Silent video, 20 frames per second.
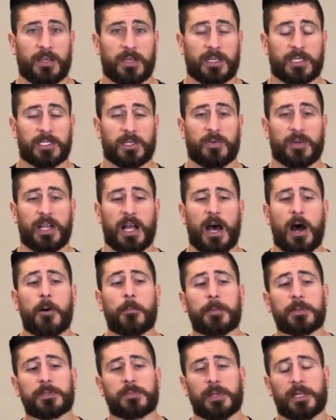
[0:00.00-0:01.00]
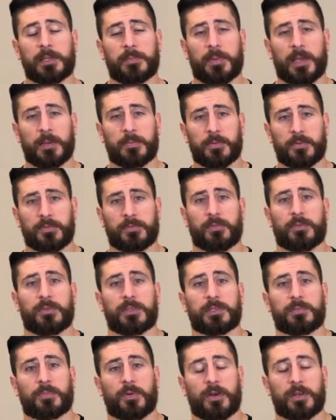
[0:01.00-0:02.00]
Because I want to help as many people through
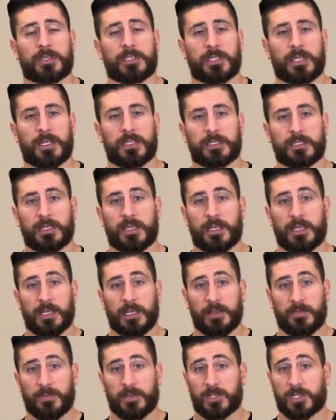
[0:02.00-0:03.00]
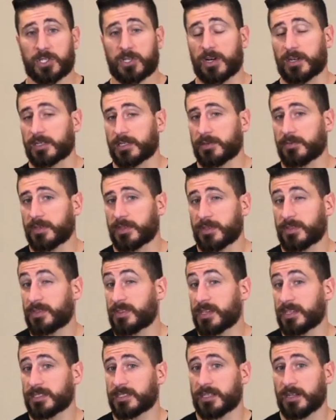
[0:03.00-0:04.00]
this process. If you're struggling with the
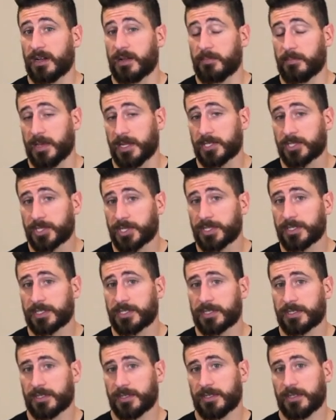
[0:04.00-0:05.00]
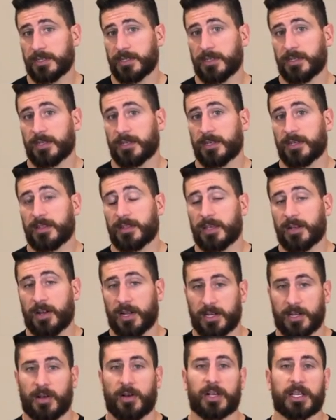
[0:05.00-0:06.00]
things that I mentioned, then I
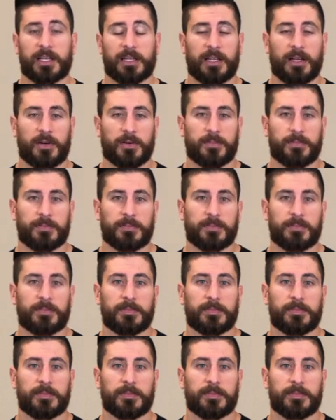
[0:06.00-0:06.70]
know I can help.